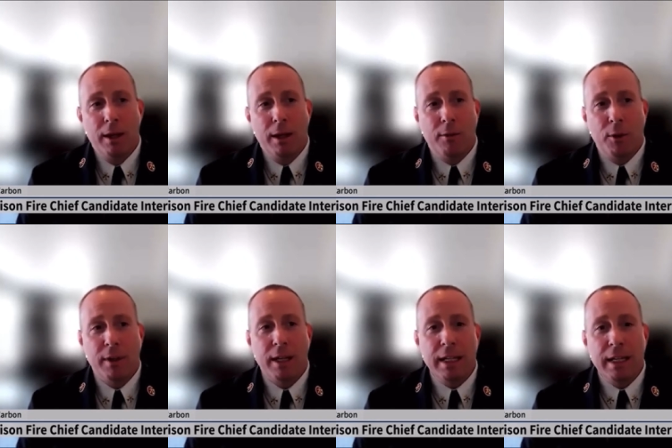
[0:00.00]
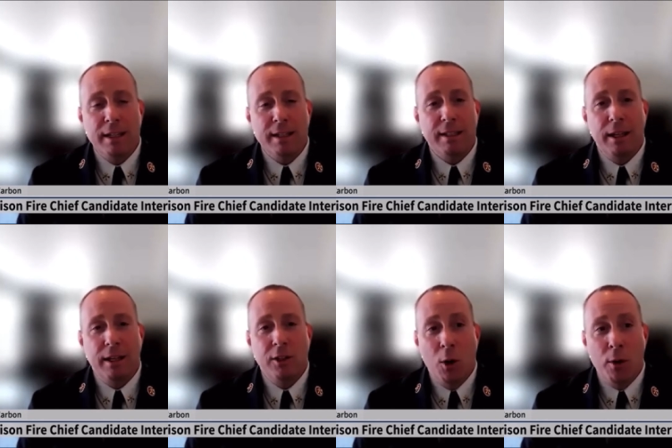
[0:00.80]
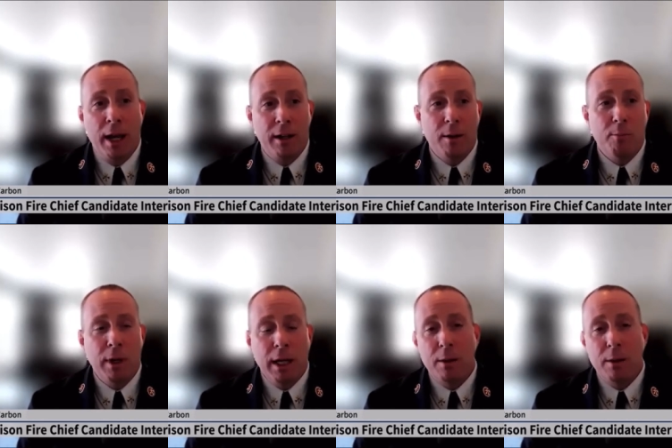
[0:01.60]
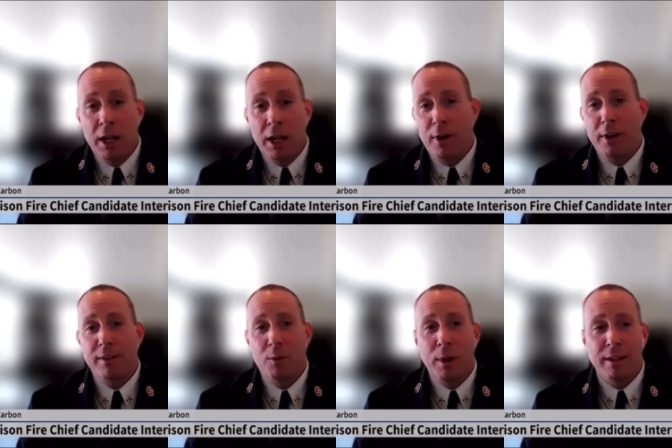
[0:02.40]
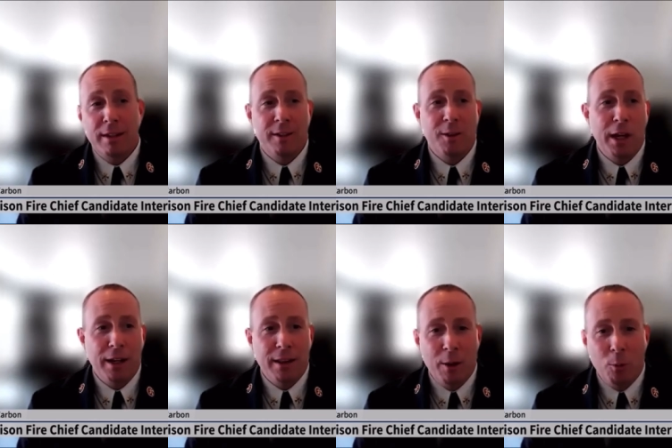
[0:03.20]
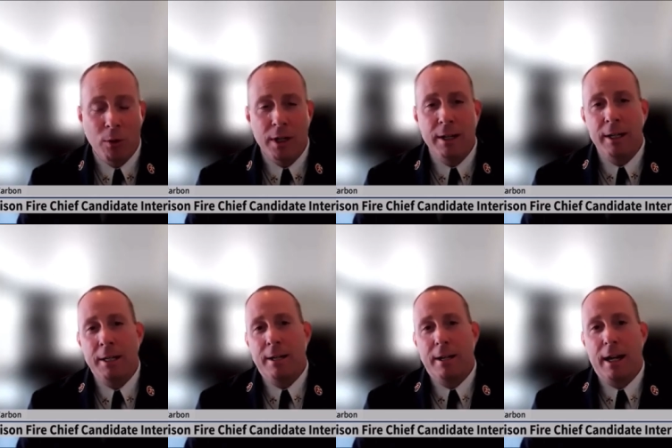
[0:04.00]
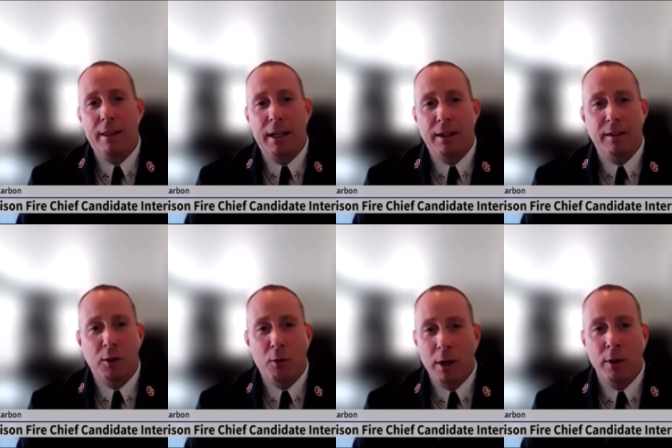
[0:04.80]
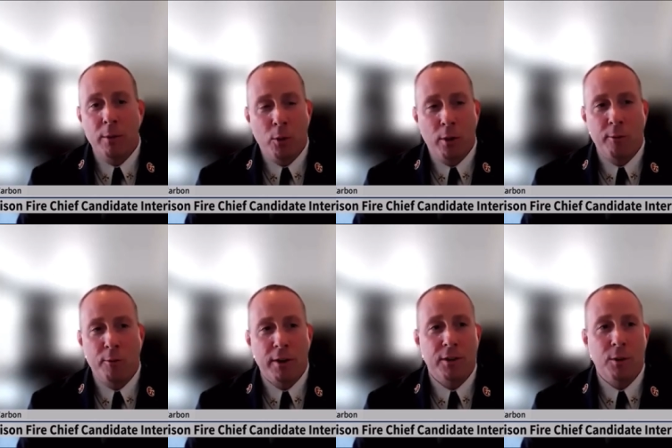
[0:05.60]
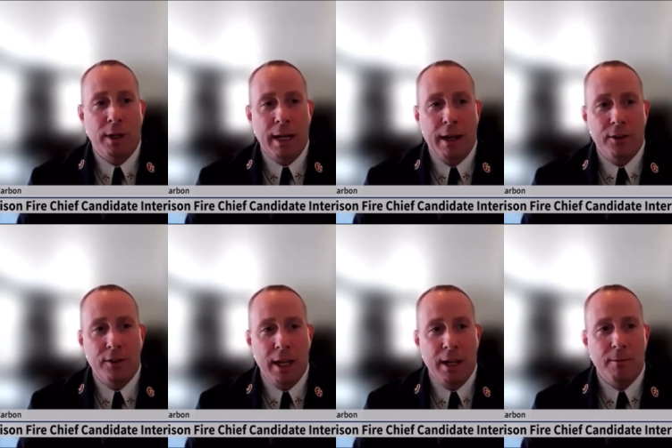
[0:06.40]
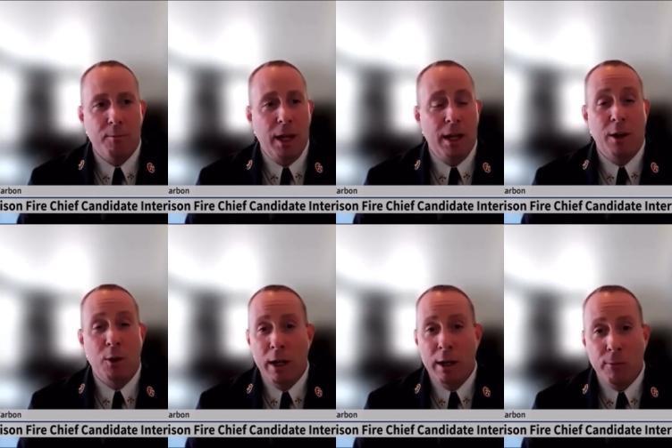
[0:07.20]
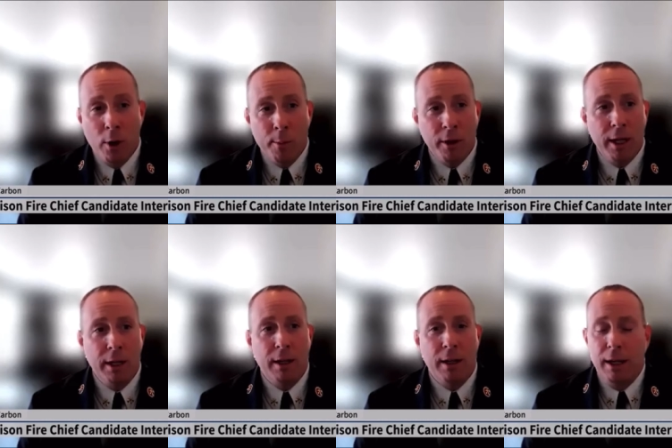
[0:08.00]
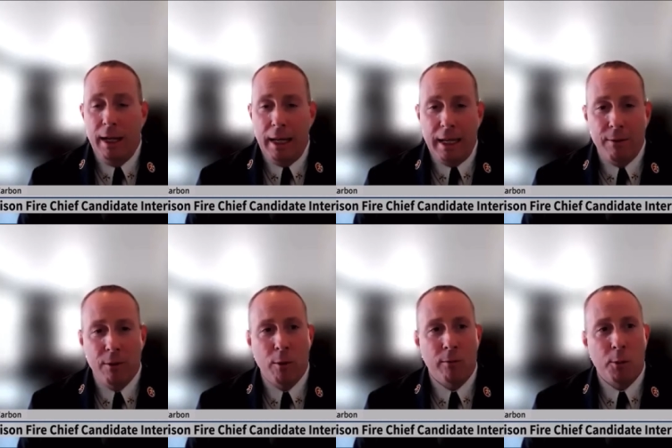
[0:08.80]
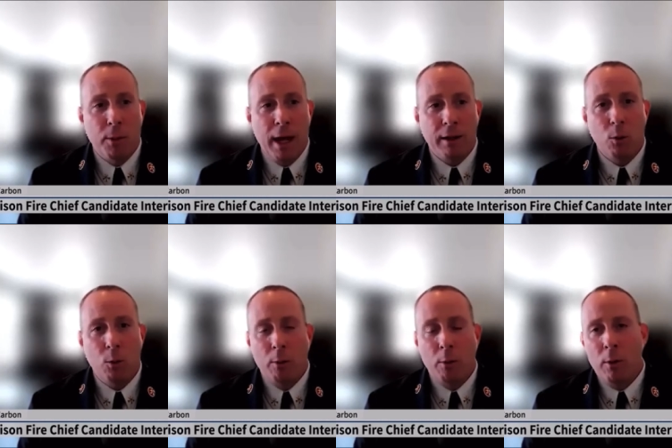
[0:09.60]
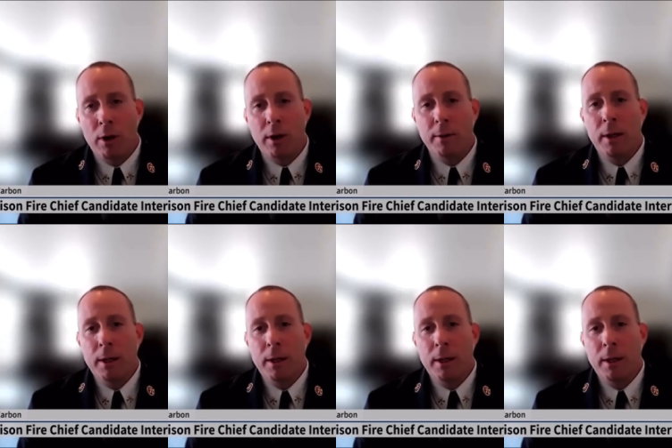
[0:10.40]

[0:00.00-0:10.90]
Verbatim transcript: If those ideas don't end up meeting the benchmarks that we anticipated they would, I think it's incredibly important for us to acknowledge that and then reformulate and even revert back to where we were